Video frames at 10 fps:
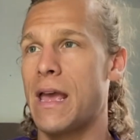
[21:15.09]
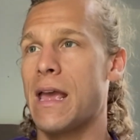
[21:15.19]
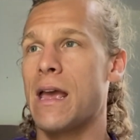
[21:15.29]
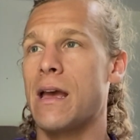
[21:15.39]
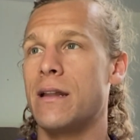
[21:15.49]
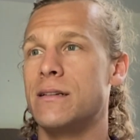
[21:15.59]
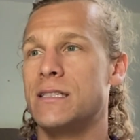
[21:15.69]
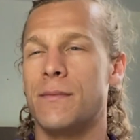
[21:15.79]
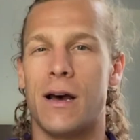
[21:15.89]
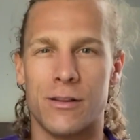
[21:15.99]
and
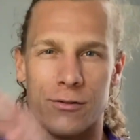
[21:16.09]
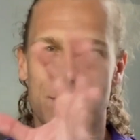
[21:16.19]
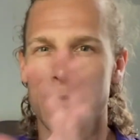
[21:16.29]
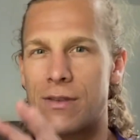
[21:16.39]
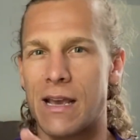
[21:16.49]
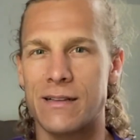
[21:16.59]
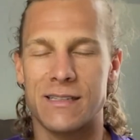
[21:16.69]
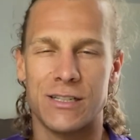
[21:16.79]
some other few things,